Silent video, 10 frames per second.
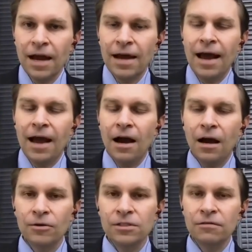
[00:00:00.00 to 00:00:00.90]
And
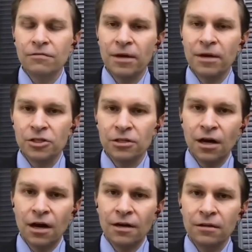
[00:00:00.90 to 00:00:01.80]
how is information
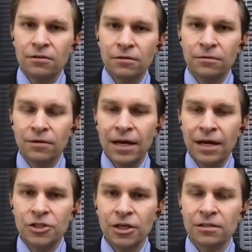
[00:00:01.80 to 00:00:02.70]
tied into
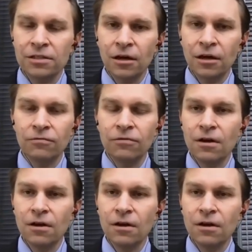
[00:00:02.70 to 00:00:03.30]
aging itself?